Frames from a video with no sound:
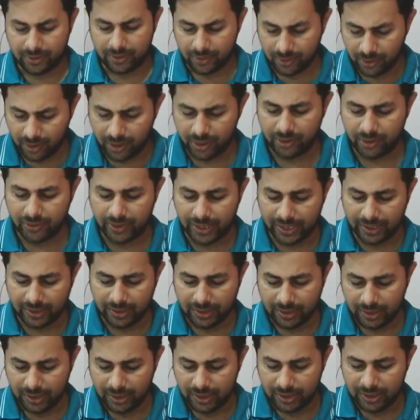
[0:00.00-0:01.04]
Or you
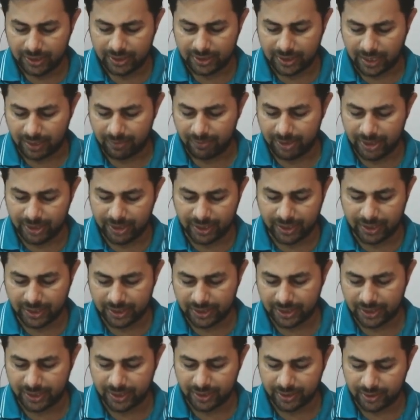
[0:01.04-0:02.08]
can
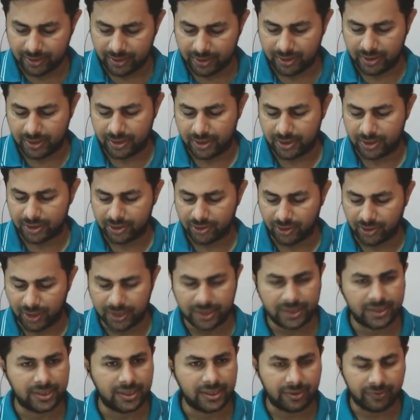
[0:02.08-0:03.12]
simultaneously solve
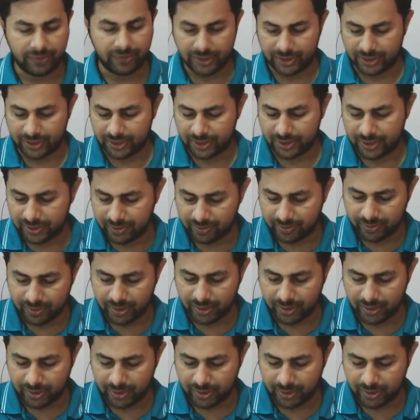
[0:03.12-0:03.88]
these equations.